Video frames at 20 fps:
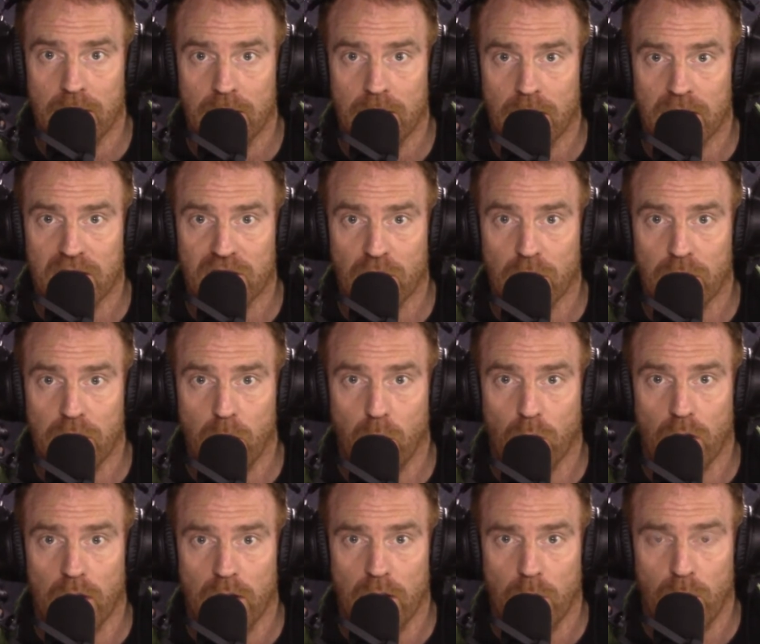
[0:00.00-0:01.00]
And so
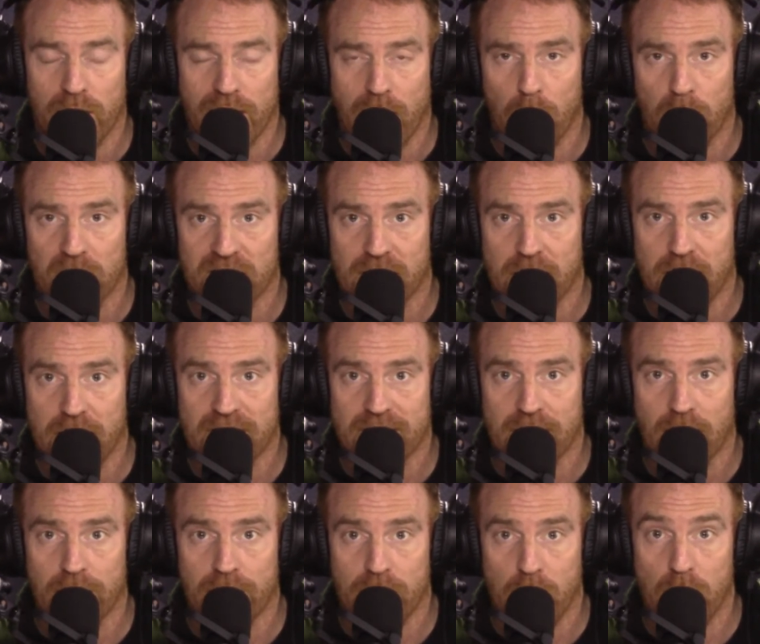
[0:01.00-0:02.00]
without presenting
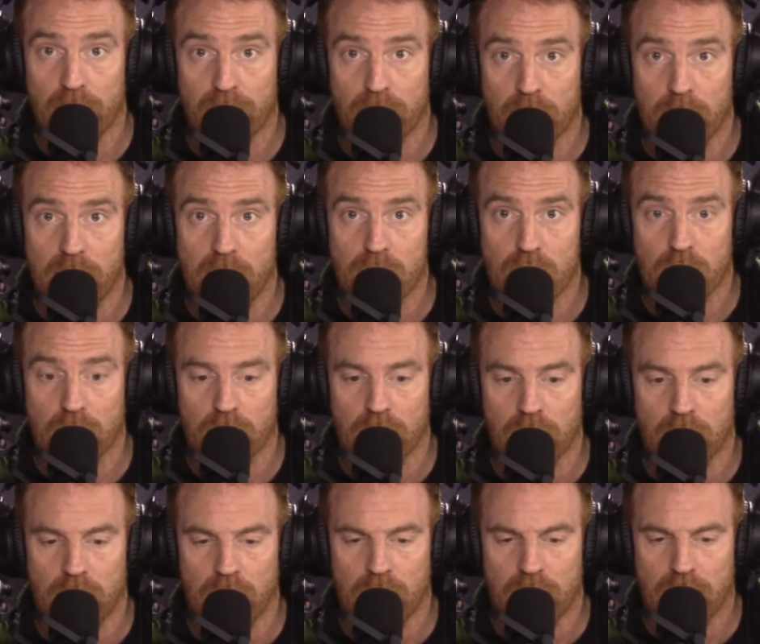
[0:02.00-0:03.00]
yourself new information,
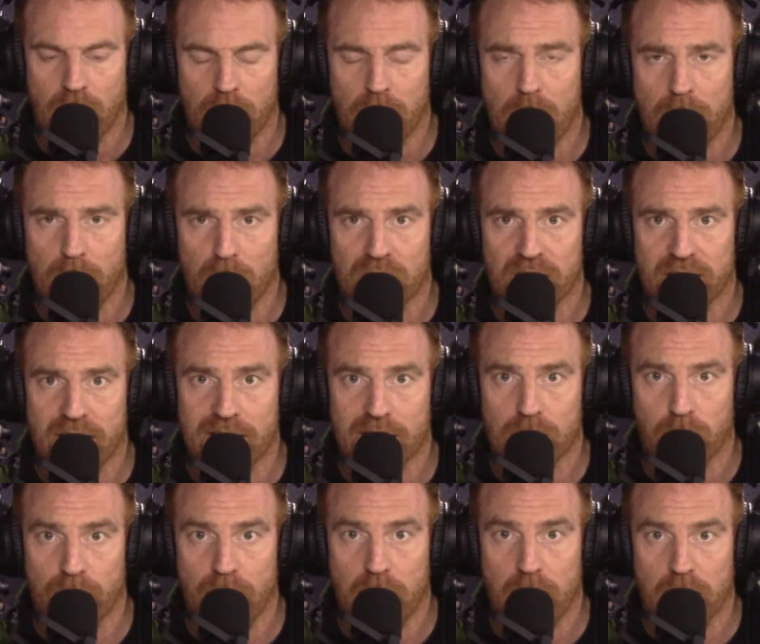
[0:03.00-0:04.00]
that maybe goes
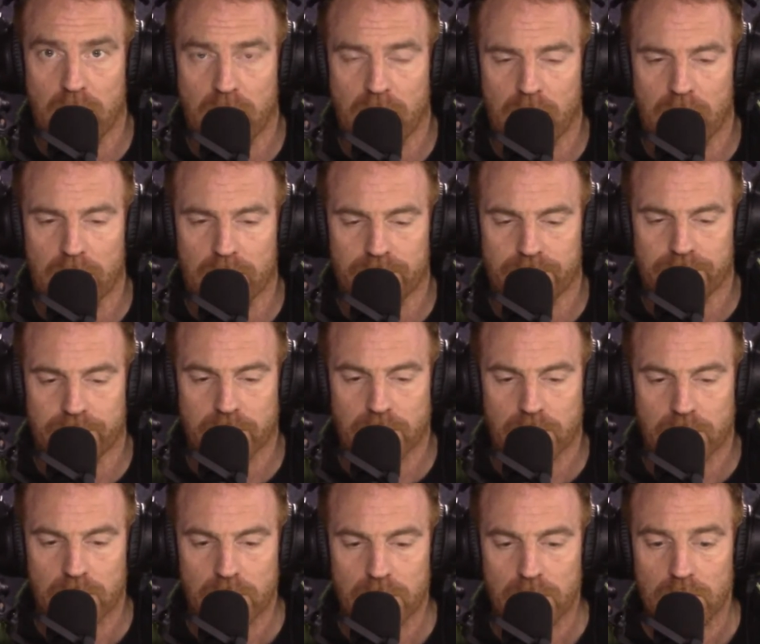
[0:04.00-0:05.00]
against what you think,
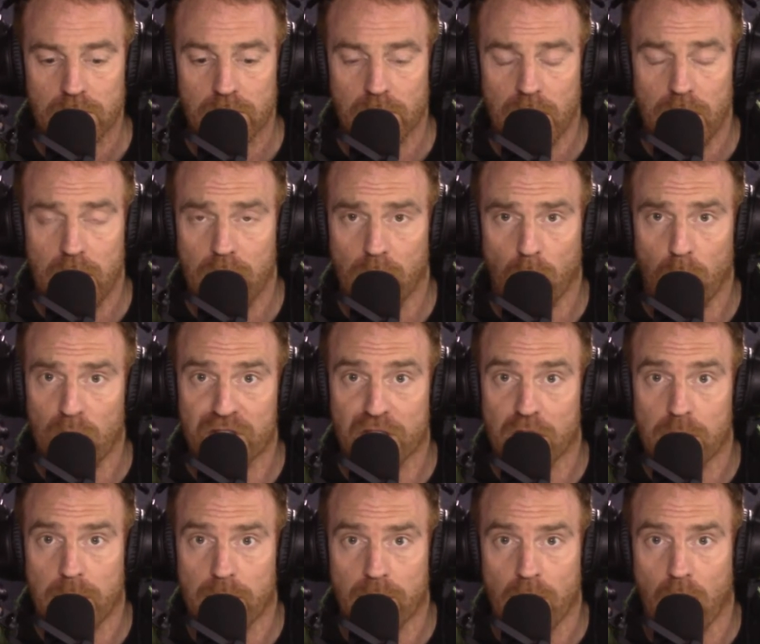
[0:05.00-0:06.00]
you're always going
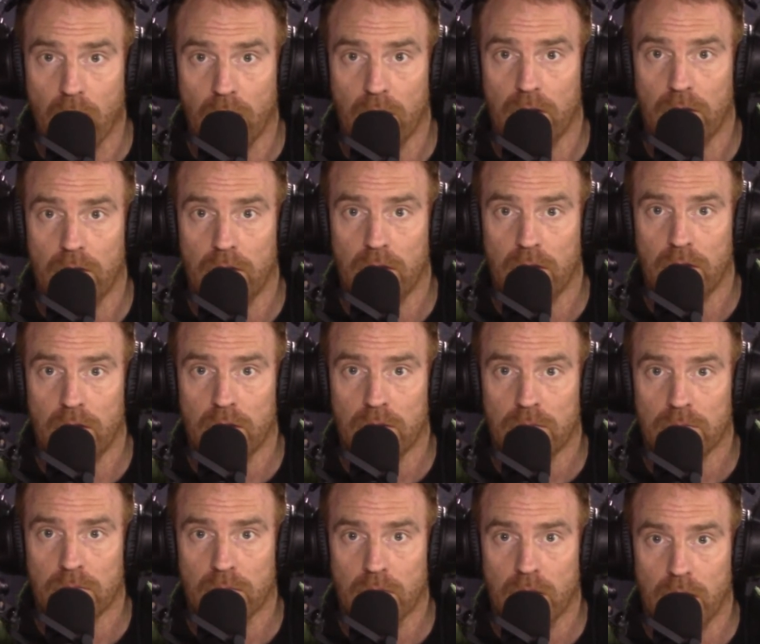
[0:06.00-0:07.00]
to be wrong.
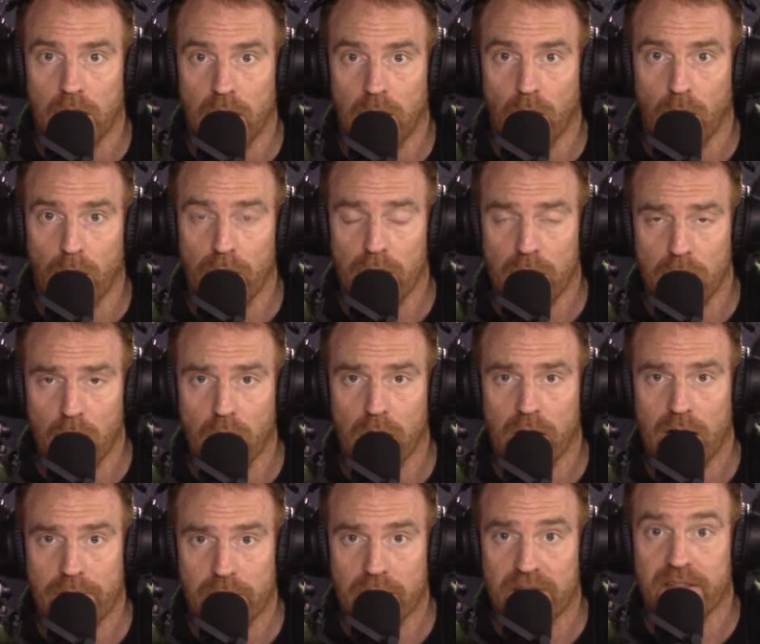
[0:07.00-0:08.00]
You know, or you're not going
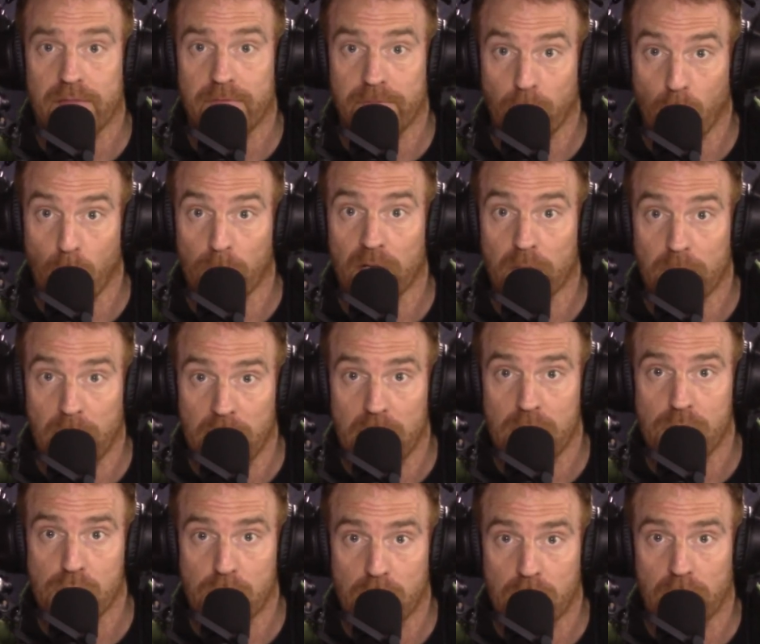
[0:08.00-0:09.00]
to have as informed
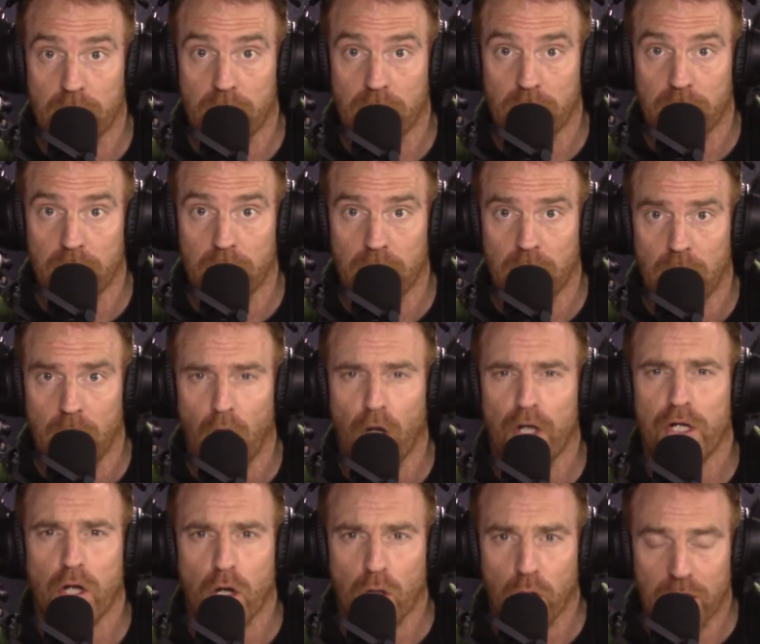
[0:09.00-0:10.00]
opinion as you could do. Or
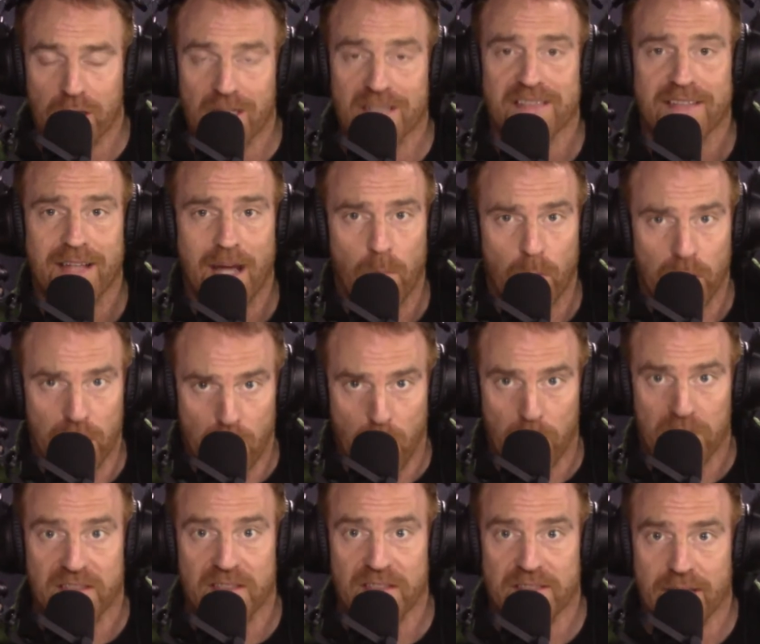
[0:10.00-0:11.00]
you're not going to understand why the
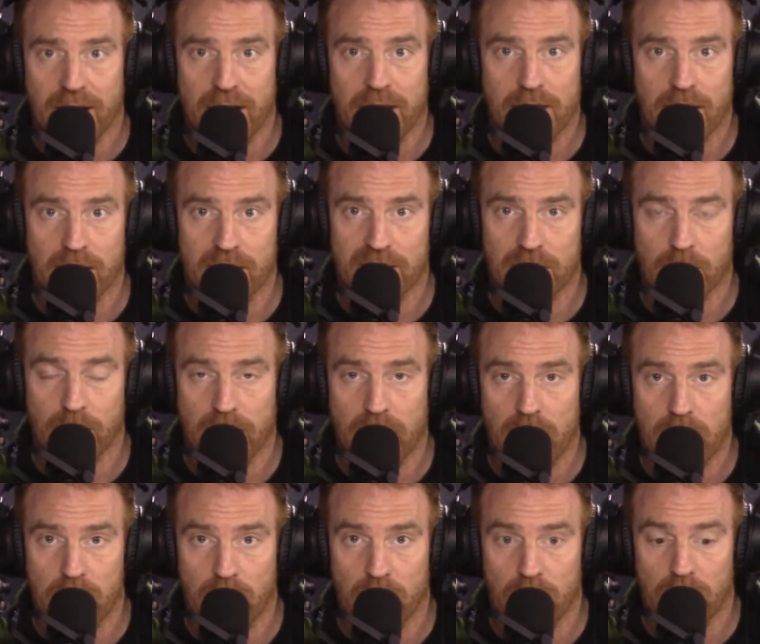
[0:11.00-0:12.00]
opposite side thinks the way
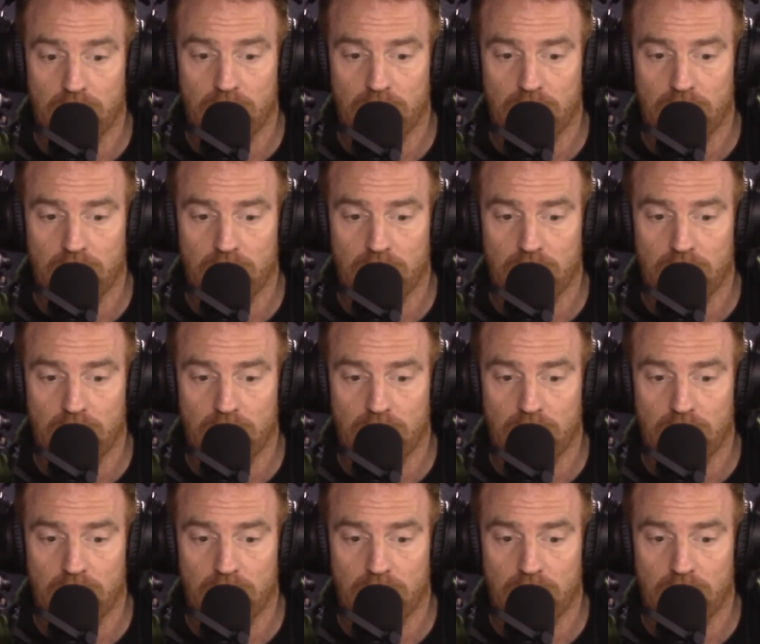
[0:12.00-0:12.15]
they do.